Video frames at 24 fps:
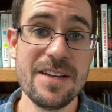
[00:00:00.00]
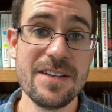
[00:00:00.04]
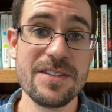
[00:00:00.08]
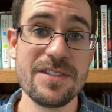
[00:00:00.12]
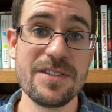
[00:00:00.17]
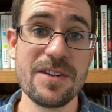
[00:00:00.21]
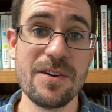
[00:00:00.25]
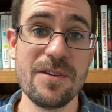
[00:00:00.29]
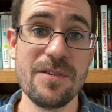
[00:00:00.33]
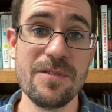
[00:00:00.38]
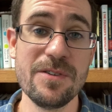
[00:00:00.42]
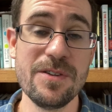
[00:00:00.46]

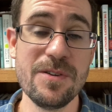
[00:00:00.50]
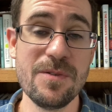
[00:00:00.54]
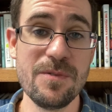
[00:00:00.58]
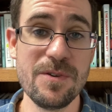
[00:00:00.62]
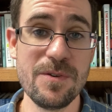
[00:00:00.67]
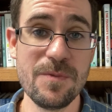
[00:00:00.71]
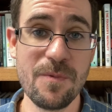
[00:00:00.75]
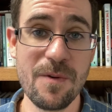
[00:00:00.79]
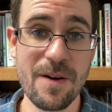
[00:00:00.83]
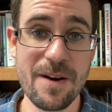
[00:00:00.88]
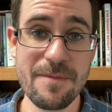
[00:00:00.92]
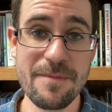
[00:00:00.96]
So you
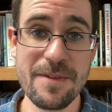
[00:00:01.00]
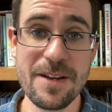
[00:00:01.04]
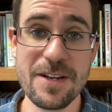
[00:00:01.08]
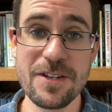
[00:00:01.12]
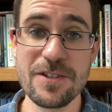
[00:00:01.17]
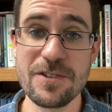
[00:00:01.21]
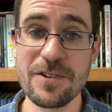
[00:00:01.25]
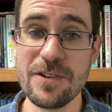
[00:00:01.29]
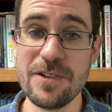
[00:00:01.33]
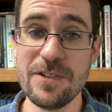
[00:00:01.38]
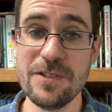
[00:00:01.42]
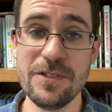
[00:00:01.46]
would want to make
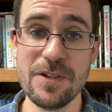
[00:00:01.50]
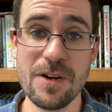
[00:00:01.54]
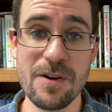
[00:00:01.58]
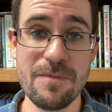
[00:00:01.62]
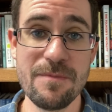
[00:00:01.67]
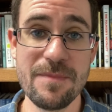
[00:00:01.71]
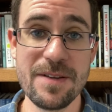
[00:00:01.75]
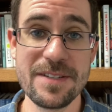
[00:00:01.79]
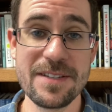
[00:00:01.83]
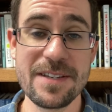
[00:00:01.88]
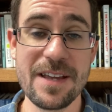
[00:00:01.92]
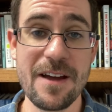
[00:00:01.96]
sure you don't
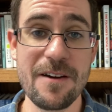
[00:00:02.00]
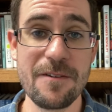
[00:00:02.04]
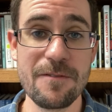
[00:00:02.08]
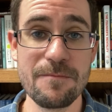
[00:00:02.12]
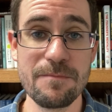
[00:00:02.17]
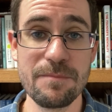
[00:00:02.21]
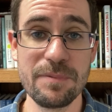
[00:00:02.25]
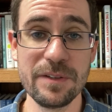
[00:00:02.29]
miss out.